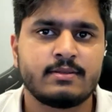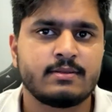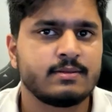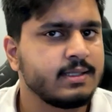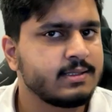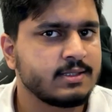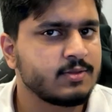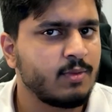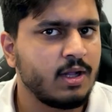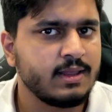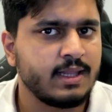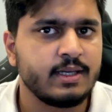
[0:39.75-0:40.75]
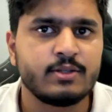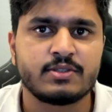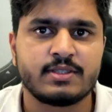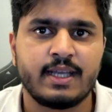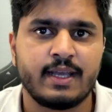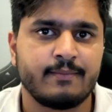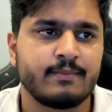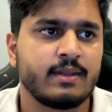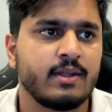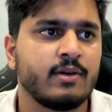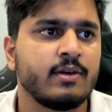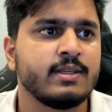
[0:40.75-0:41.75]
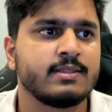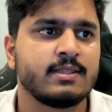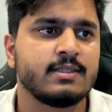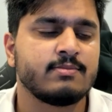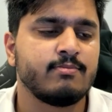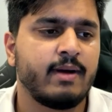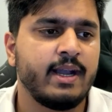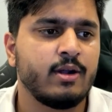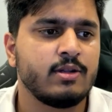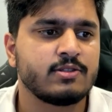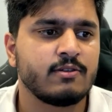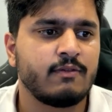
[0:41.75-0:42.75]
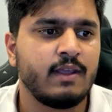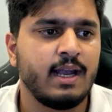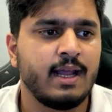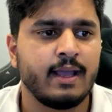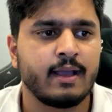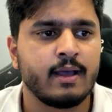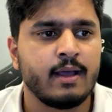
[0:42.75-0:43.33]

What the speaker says: It's a small thing to say, it might also feel like